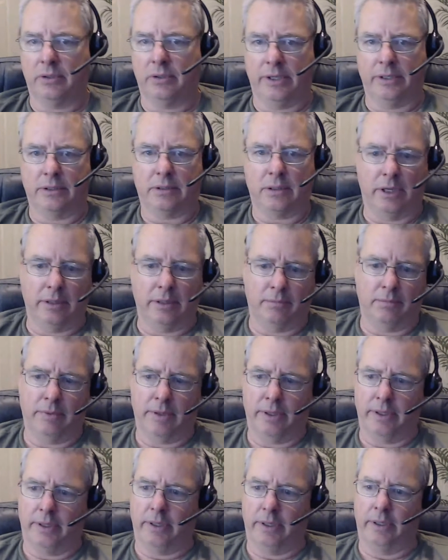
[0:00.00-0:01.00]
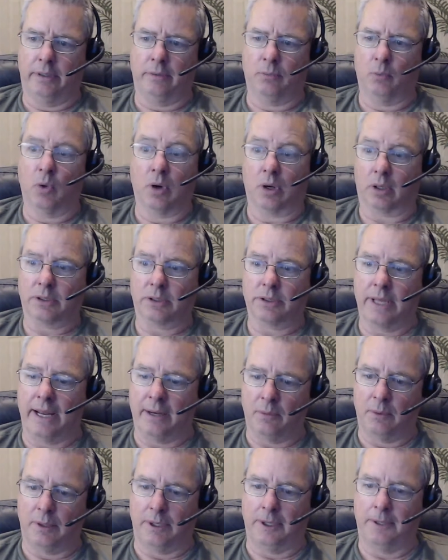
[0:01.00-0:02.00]
and it works
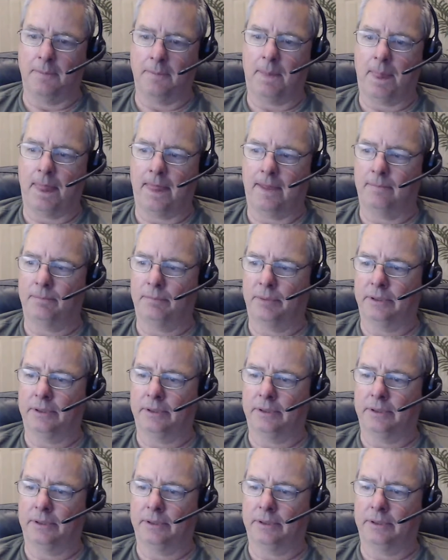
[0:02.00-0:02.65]
that way. But